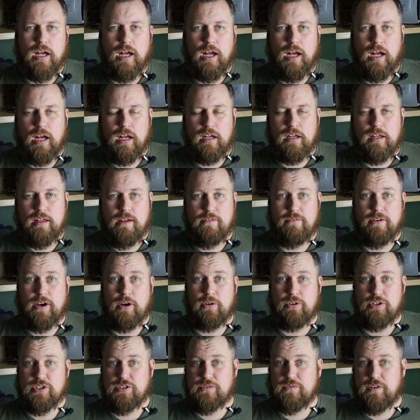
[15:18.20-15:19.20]
uh, if I
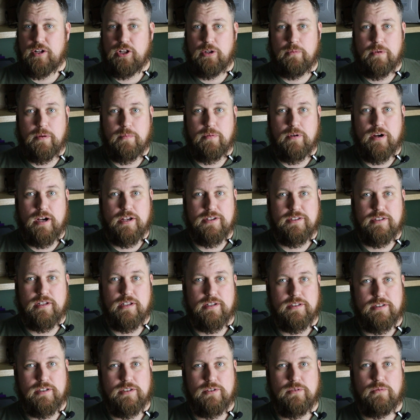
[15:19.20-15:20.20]
would have just followed my
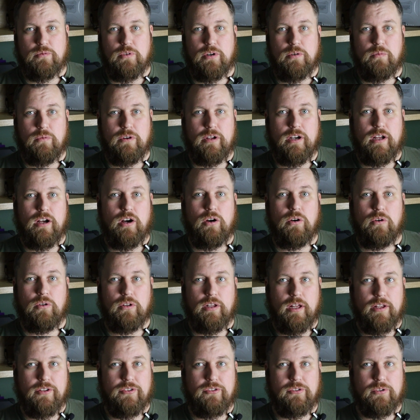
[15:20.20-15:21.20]
process, this one would have went a whole
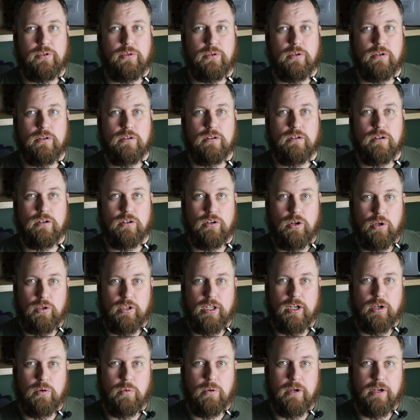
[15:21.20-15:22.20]
lot sooner or a whole
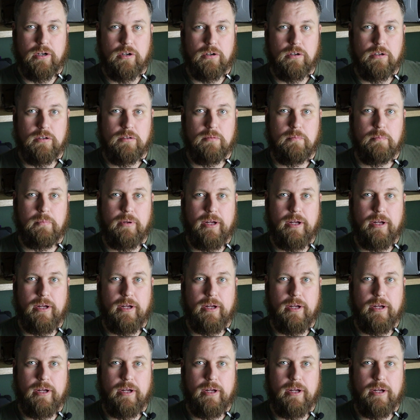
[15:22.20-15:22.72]
lot quicker.